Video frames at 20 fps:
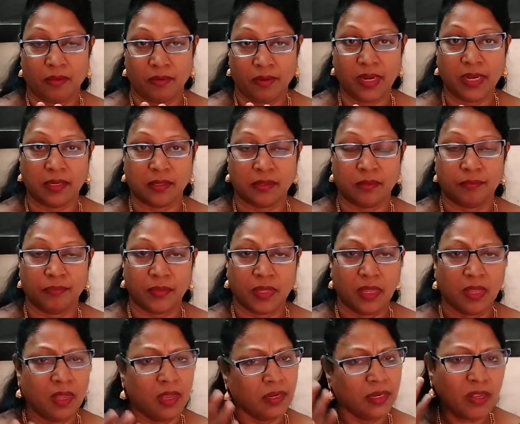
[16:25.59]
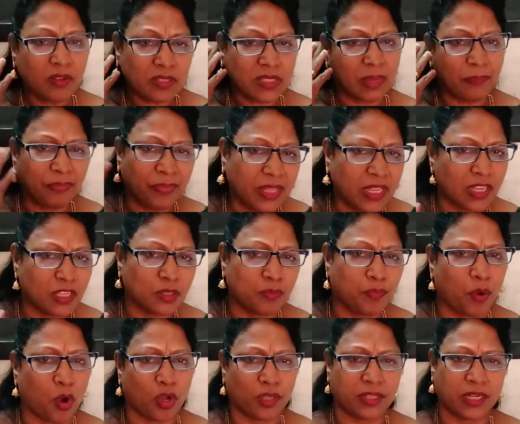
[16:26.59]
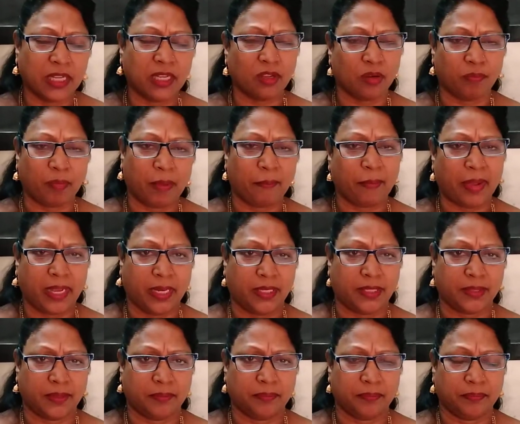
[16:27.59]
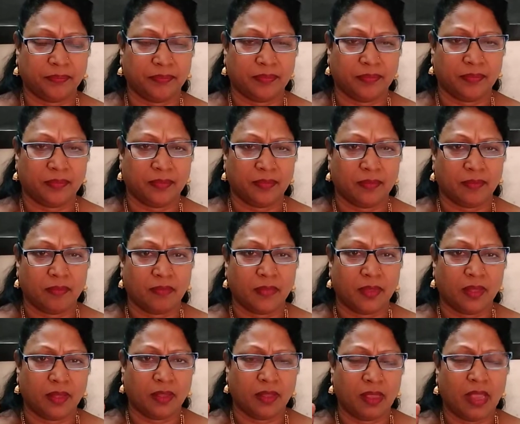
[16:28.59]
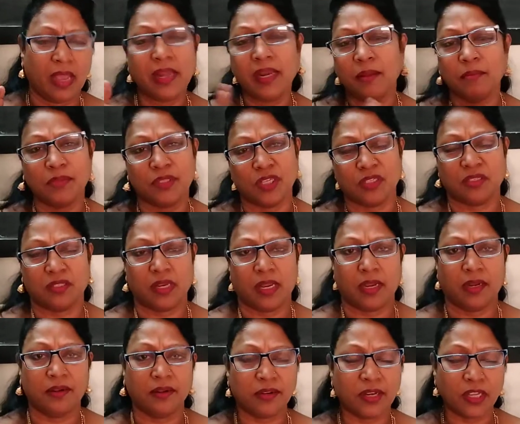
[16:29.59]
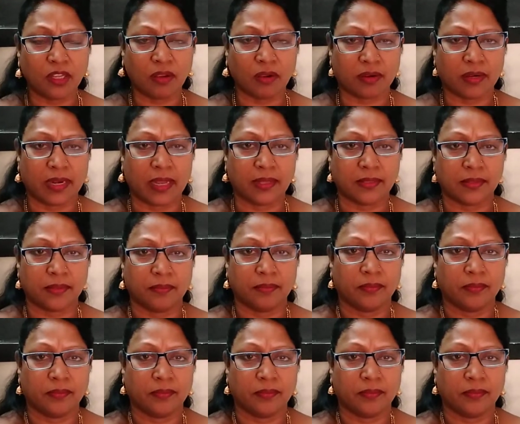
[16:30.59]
Right? Now something is bothering on my mind. And I'm just entering your class.